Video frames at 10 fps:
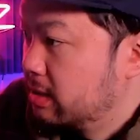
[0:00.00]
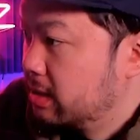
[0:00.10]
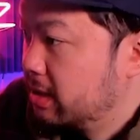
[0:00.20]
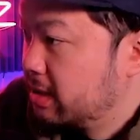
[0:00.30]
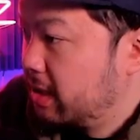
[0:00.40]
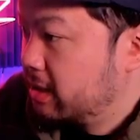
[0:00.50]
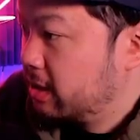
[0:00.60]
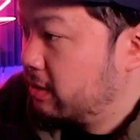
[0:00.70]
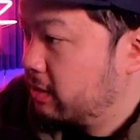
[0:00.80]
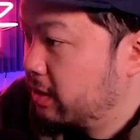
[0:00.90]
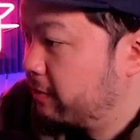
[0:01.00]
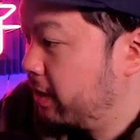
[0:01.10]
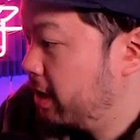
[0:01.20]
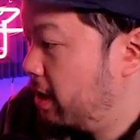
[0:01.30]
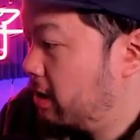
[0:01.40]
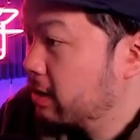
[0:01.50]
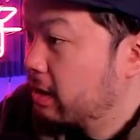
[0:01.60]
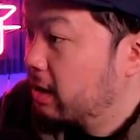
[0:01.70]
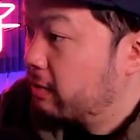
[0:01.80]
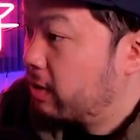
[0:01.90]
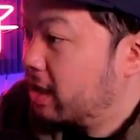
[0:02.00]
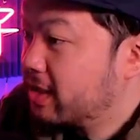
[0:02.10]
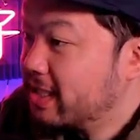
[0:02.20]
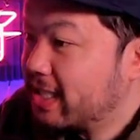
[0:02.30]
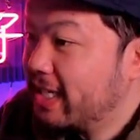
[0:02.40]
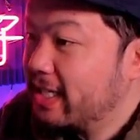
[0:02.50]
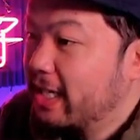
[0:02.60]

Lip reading: Jin Sancho. Young. Rodri's in.